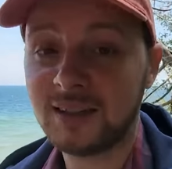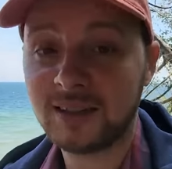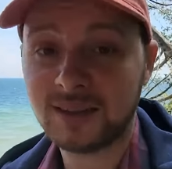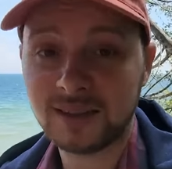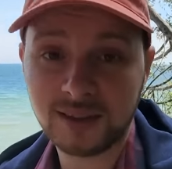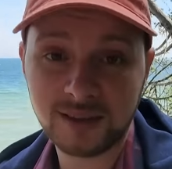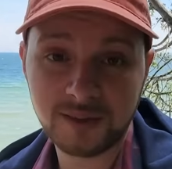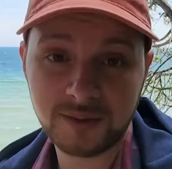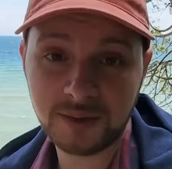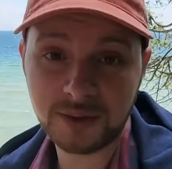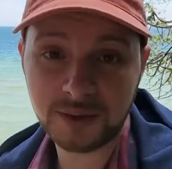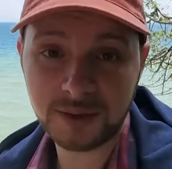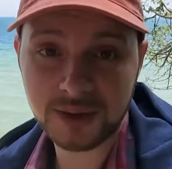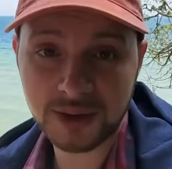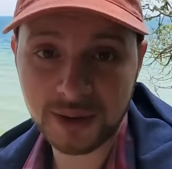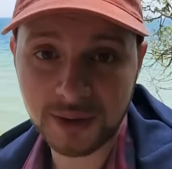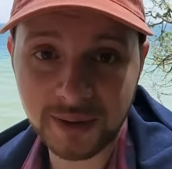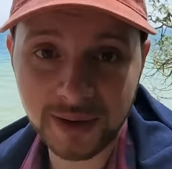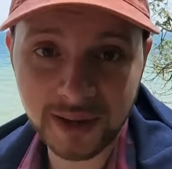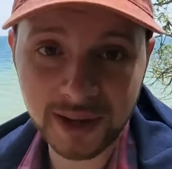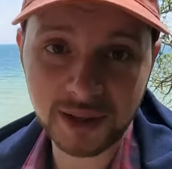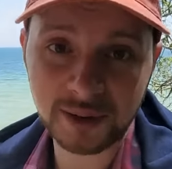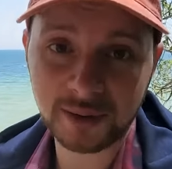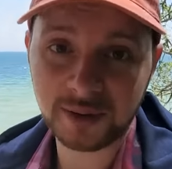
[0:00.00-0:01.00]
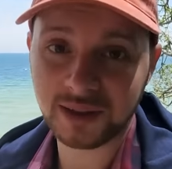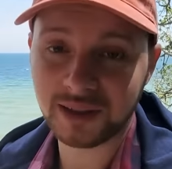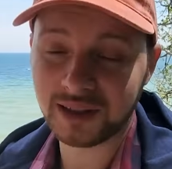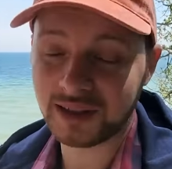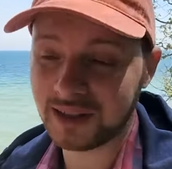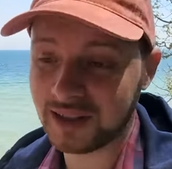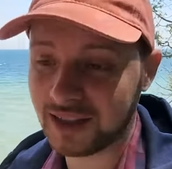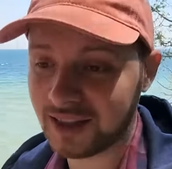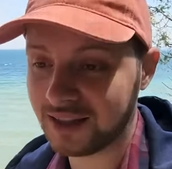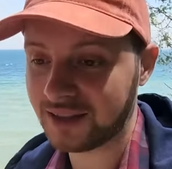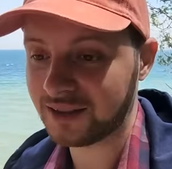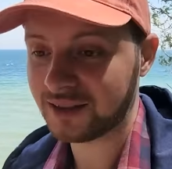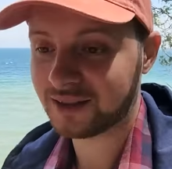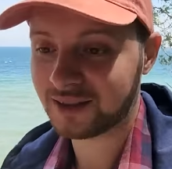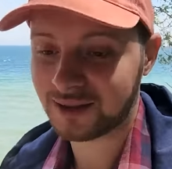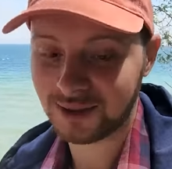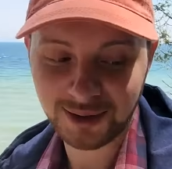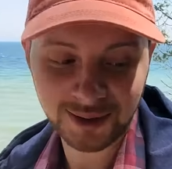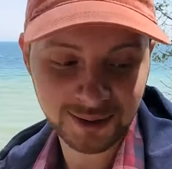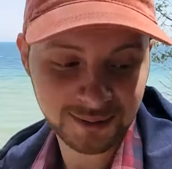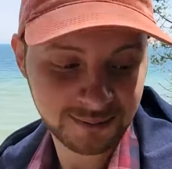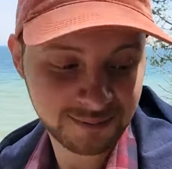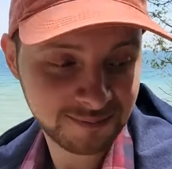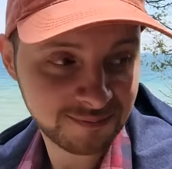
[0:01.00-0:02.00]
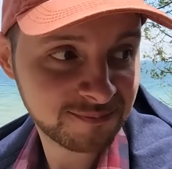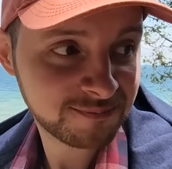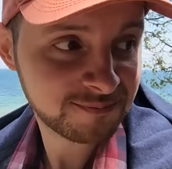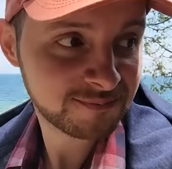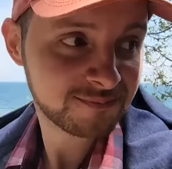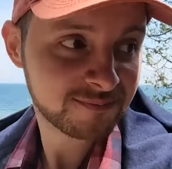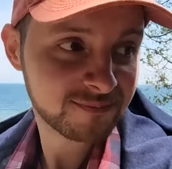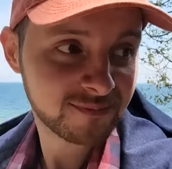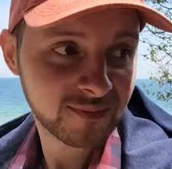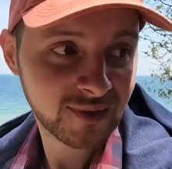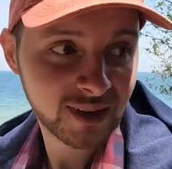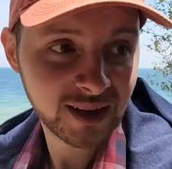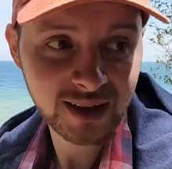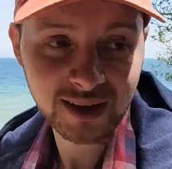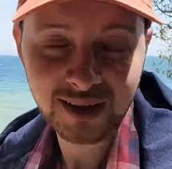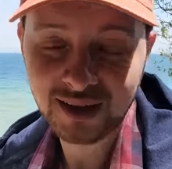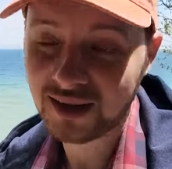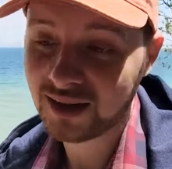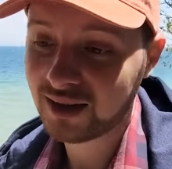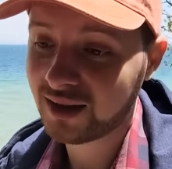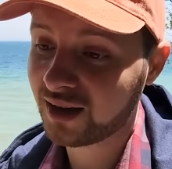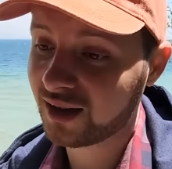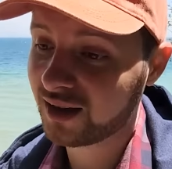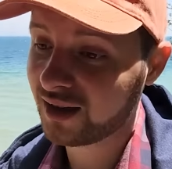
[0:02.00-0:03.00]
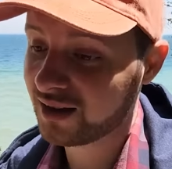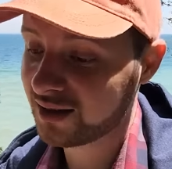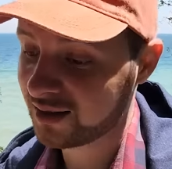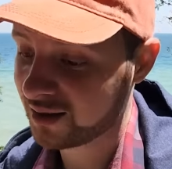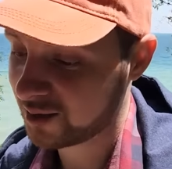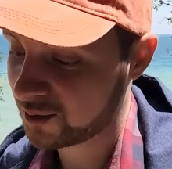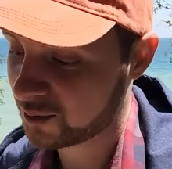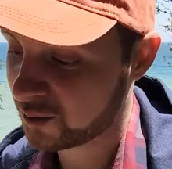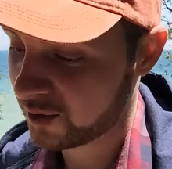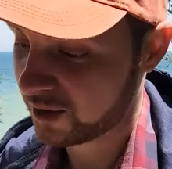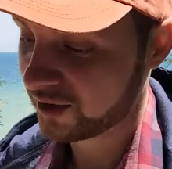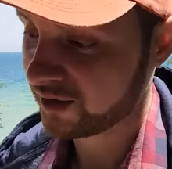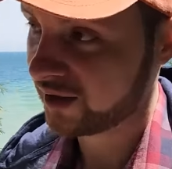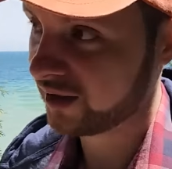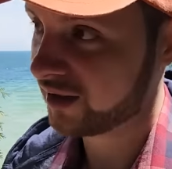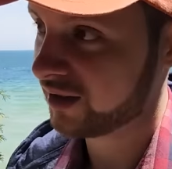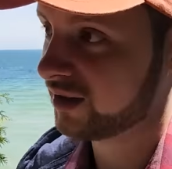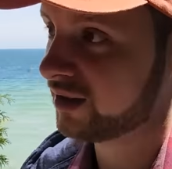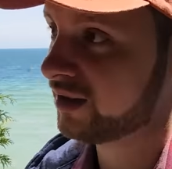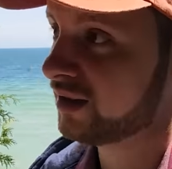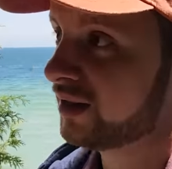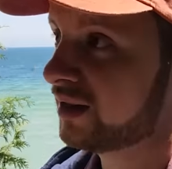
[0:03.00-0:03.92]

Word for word: The view is already really nice, so I guess it's worth it.